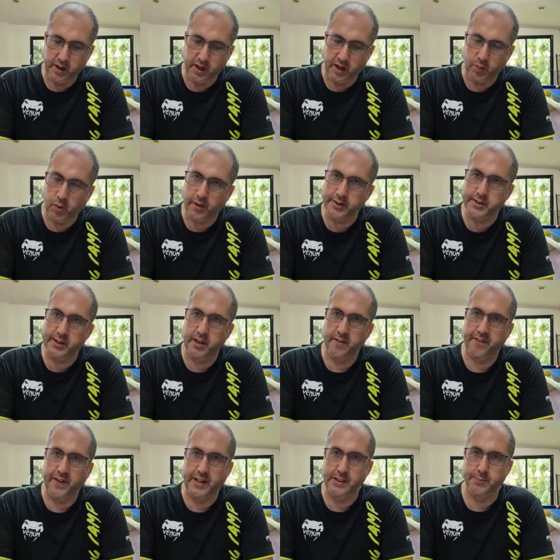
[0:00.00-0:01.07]
what you see
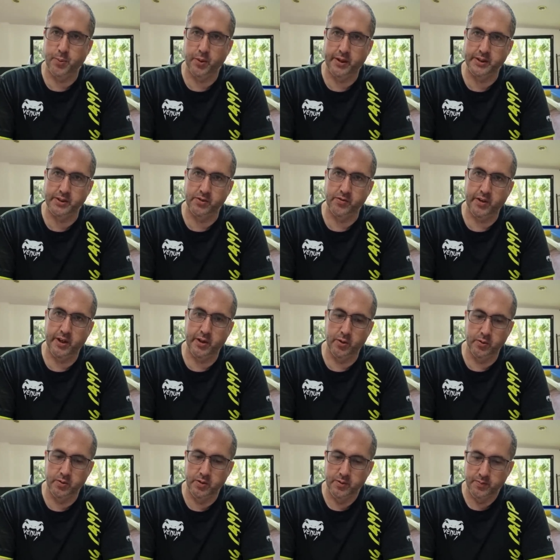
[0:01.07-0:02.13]
on Facebook isn't
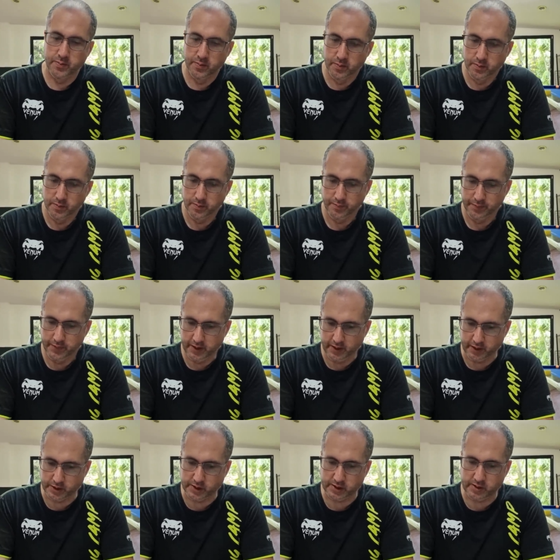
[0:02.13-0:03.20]
real.
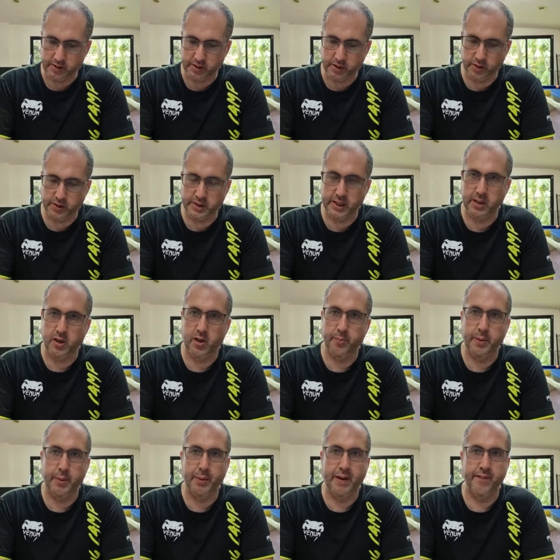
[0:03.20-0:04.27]
You do see a lot
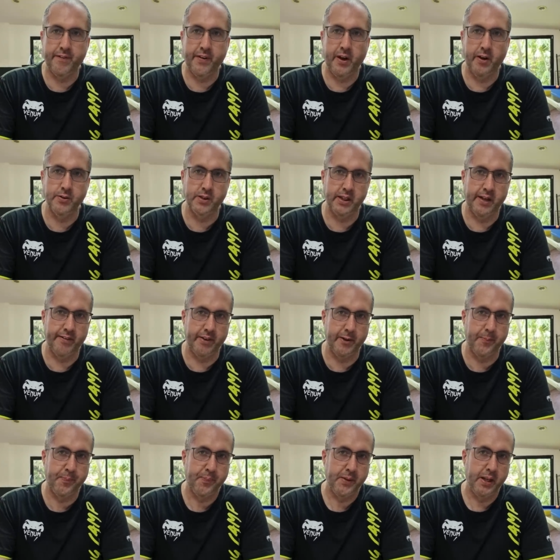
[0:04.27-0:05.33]
of people having photos
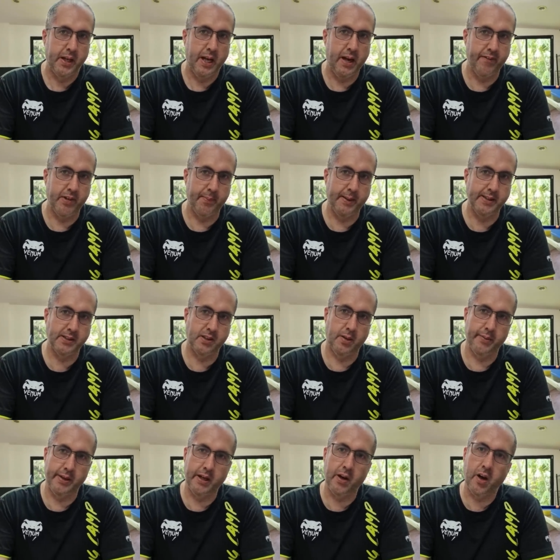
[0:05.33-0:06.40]
together, having the best
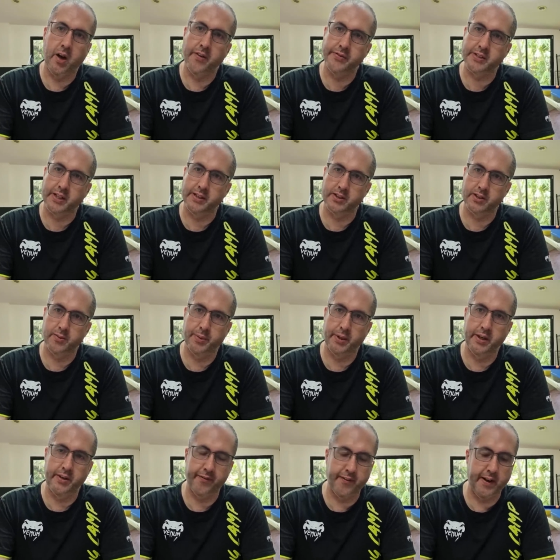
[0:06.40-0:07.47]
time of their lives, and it's
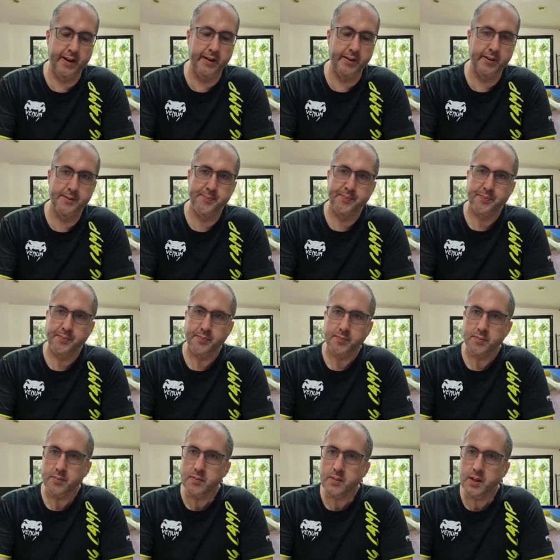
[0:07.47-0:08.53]
completely fake.
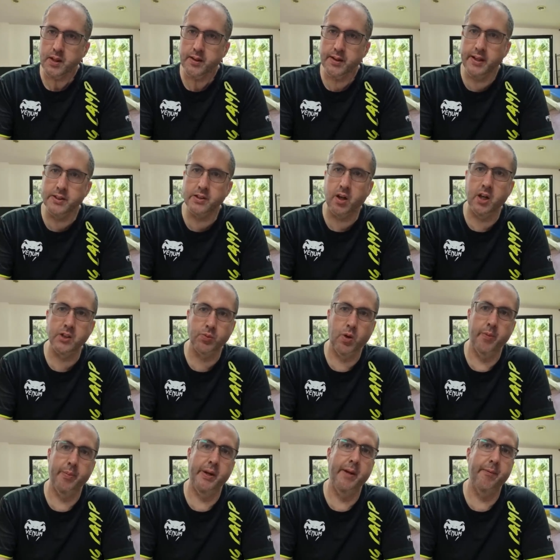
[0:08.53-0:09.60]
These guys
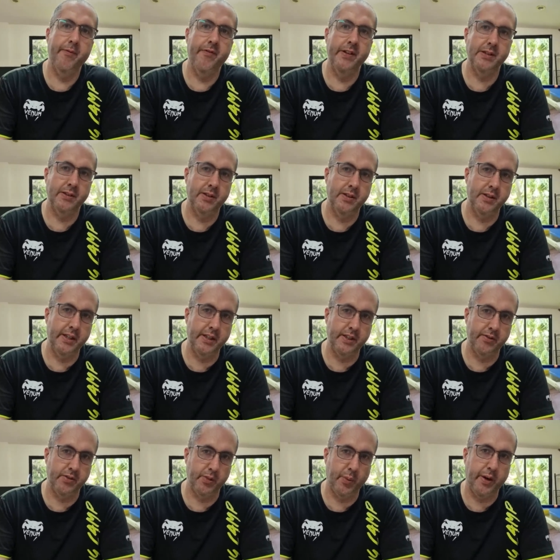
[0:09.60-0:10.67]
won't be visiting
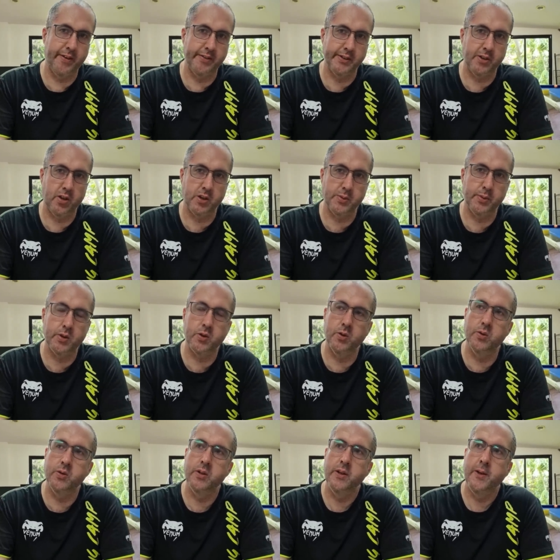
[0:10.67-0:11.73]
each other when it's in
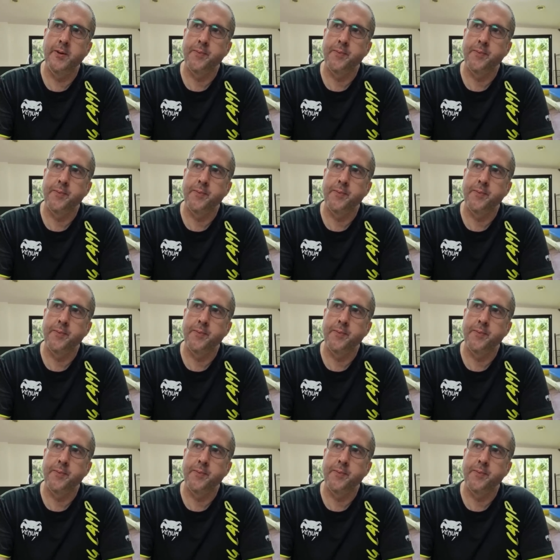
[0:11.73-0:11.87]
hospital.